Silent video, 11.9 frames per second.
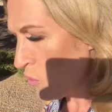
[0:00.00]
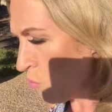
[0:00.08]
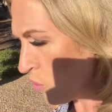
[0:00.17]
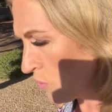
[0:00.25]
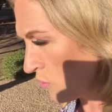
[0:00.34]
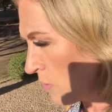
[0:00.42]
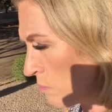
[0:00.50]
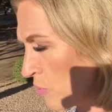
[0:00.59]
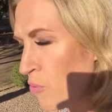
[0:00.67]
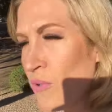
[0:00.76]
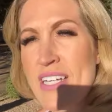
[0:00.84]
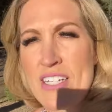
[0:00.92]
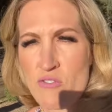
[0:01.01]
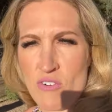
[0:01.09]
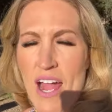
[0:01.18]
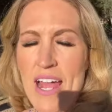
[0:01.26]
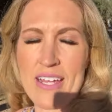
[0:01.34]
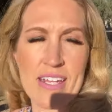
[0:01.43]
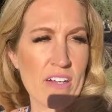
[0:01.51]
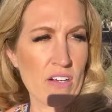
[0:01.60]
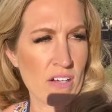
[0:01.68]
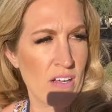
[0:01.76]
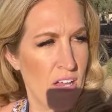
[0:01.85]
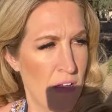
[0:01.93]
We're pretty dry
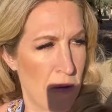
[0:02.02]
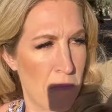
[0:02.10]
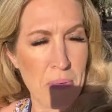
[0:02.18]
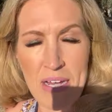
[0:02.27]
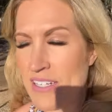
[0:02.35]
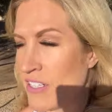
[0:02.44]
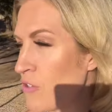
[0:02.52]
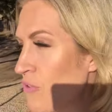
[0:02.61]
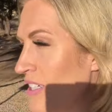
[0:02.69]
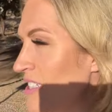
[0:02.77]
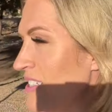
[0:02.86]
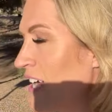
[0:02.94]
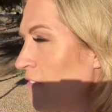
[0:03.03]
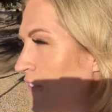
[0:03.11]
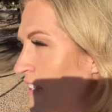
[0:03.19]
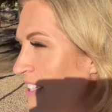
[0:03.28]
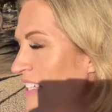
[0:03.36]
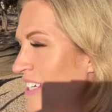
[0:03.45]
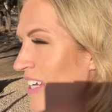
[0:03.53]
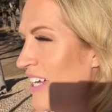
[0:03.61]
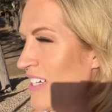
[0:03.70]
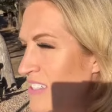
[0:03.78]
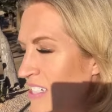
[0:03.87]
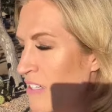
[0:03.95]
here, but you can definitely
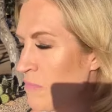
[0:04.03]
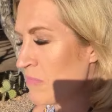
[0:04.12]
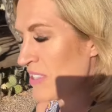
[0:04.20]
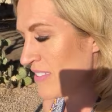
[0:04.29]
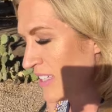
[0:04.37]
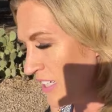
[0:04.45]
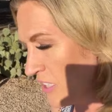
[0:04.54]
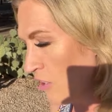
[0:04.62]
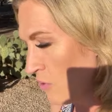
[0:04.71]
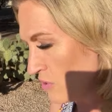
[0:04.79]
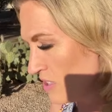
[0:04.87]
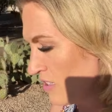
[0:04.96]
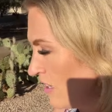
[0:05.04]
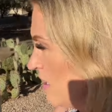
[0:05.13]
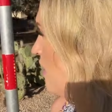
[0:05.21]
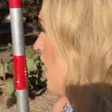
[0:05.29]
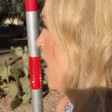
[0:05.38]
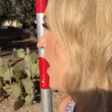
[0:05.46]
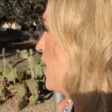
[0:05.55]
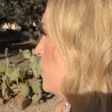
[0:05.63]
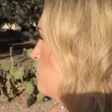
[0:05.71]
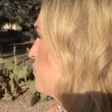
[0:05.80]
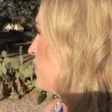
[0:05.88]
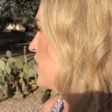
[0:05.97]
get mosquitoes
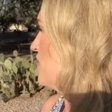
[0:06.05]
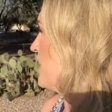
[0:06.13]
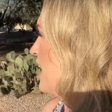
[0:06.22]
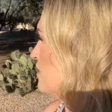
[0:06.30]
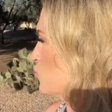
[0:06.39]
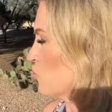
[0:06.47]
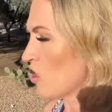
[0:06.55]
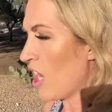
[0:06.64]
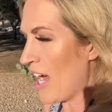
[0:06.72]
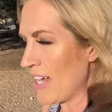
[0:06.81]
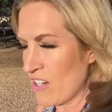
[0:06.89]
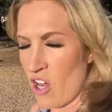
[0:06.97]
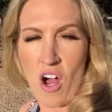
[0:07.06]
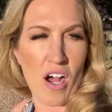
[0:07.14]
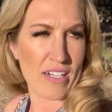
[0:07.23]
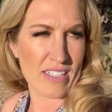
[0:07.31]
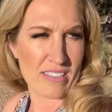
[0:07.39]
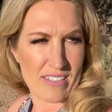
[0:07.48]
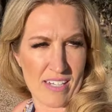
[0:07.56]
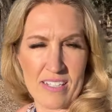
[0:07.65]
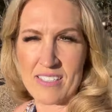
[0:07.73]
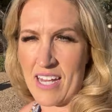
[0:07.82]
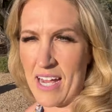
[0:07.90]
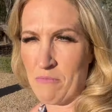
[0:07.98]
in that July and August
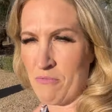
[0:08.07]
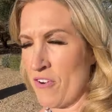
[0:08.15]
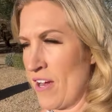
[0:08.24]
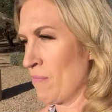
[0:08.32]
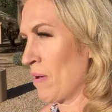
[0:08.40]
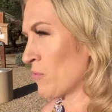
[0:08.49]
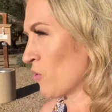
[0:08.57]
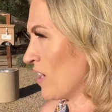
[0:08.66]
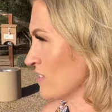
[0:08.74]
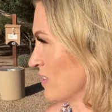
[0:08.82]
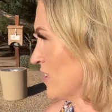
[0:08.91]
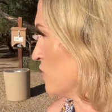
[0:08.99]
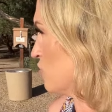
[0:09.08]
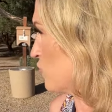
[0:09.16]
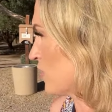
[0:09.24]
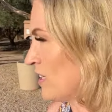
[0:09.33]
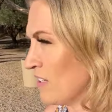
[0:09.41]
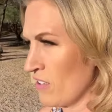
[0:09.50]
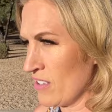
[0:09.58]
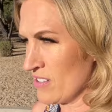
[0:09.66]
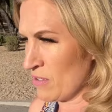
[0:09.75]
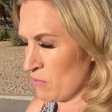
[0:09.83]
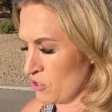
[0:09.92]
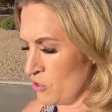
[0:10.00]
time frame. I'm crossing a street here
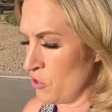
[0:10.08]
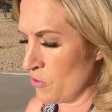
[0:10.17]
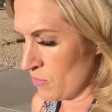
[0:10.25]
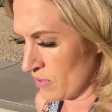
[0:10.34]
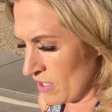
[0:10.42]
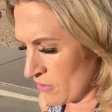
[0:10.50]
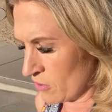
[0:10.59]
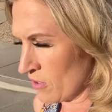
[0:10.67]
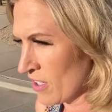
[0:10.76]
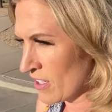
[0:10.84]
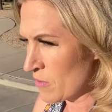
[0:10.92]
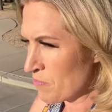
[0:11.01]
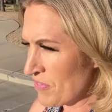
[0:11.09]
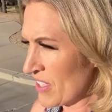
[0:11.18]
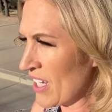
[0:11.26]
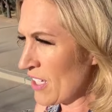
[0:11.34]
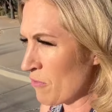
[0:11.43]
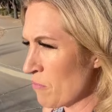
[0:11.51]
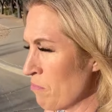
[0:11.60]
because I want to show you another kind of